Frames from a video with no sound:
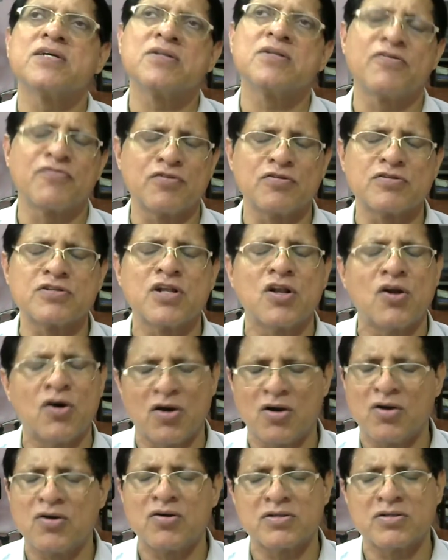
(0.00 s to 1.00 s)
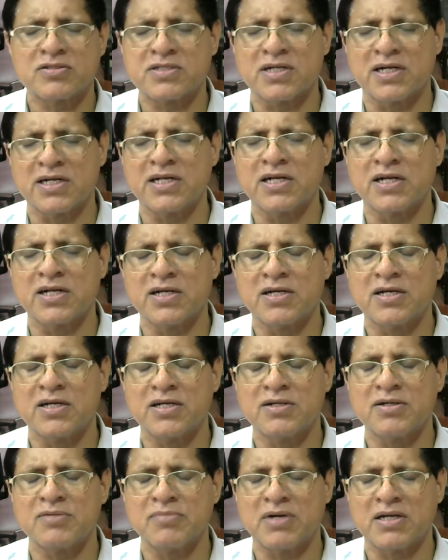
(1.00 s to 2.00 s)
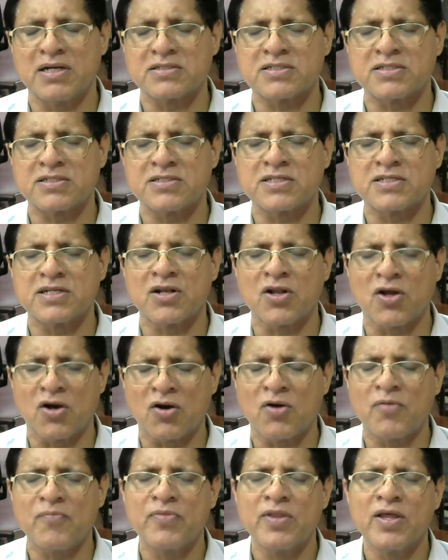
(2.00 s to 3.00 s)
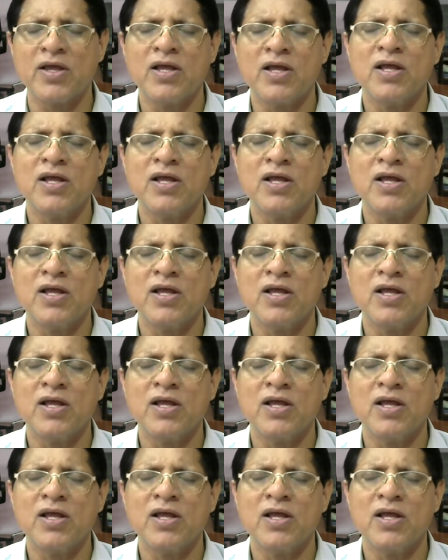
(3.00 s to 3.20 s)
Of course, a law, studied master's in law.